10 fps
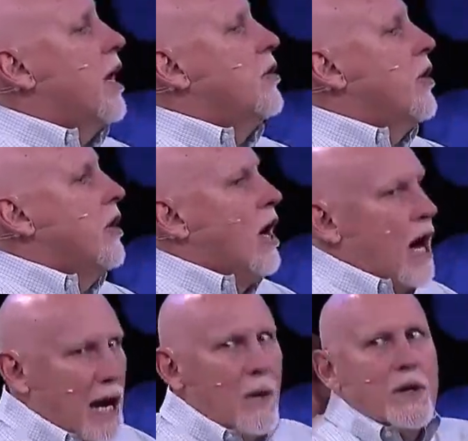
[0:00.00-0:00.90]
under
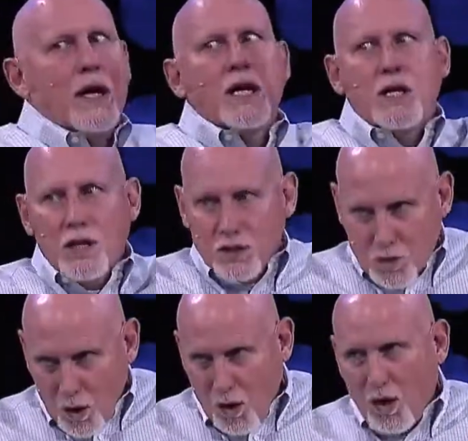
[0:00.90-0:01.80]
our
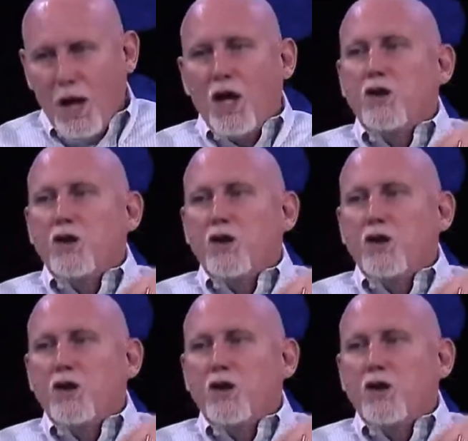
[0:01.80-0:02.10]
control.